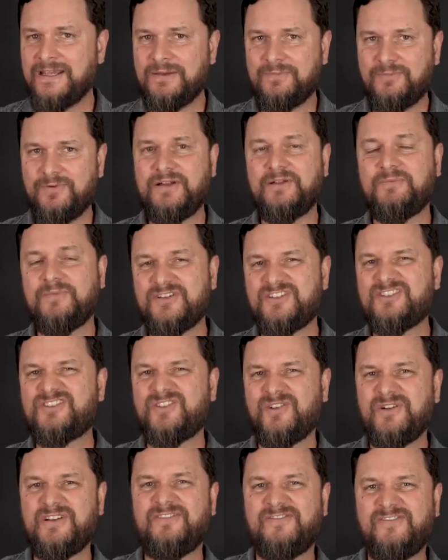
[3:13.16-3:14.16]
pretty much
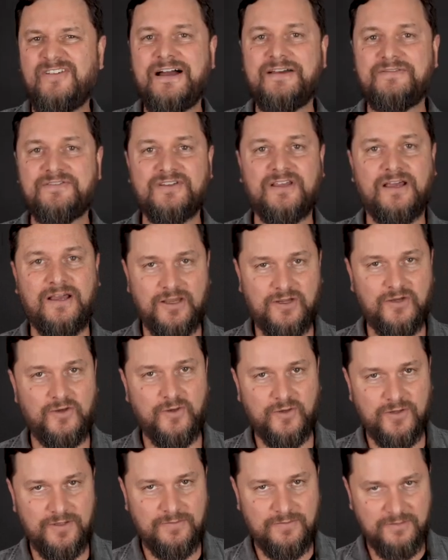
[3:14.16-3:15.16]
35 is a
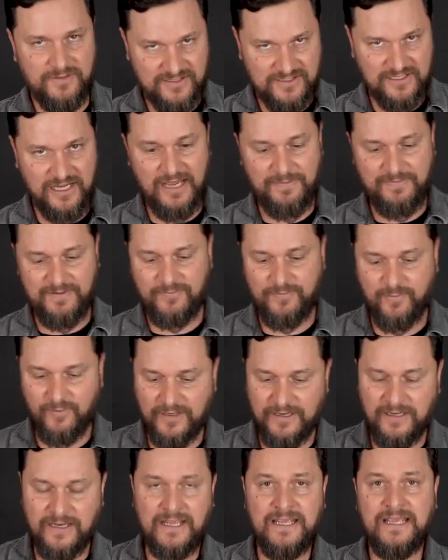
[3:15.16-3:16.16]
good stopping
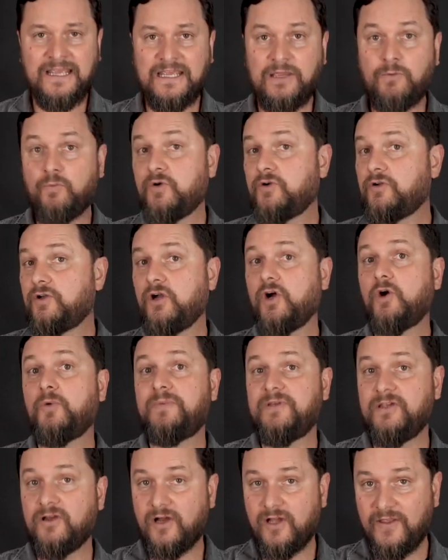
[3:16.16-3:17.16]
point. It will go
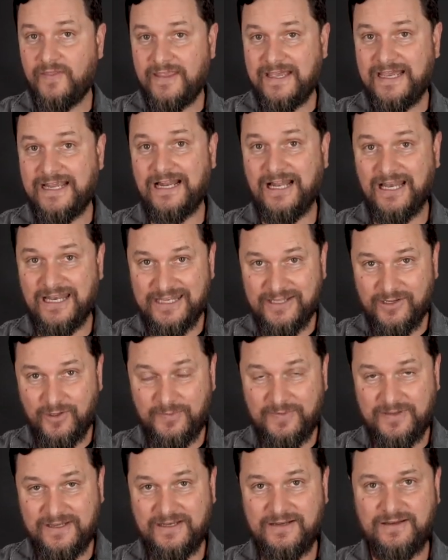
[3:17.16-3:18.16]
beyond that a little
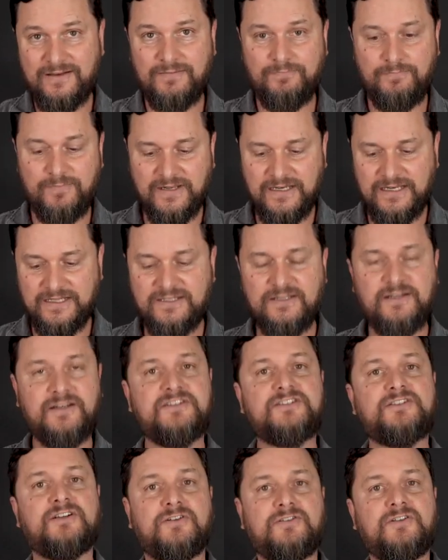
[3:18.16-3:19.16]
bit, but it's going
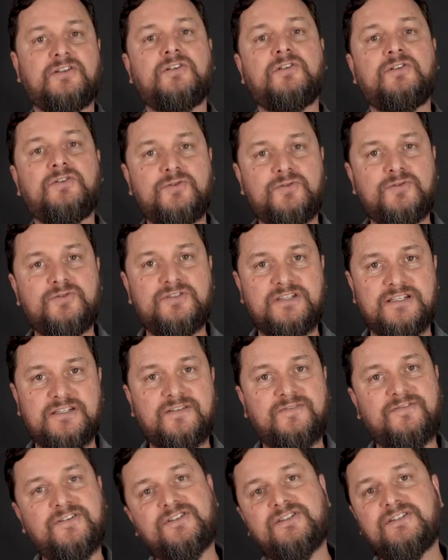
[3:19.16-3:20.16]
to start to lose
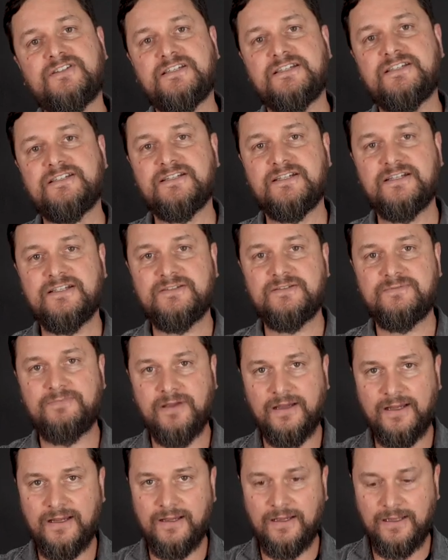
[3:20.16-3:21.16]
its efficiencies and its
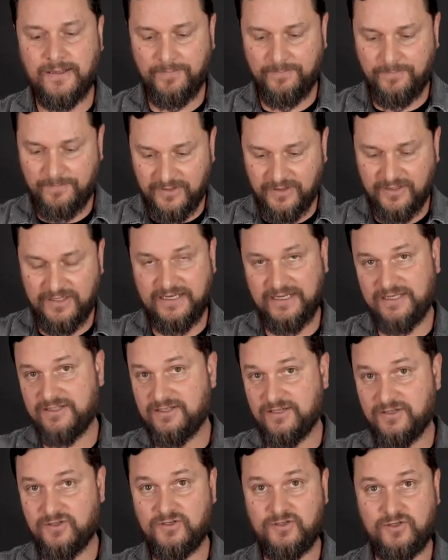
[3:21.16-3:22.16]
ability
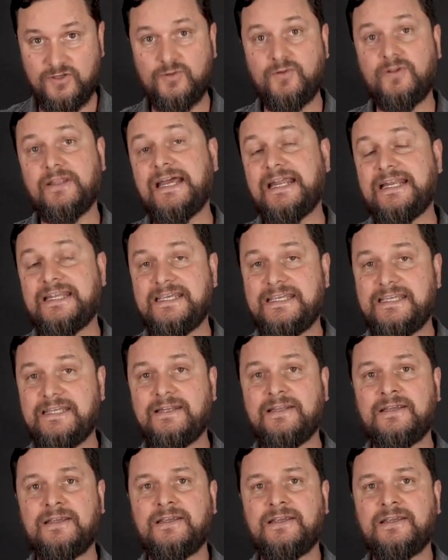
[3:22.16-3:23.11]
to do that heat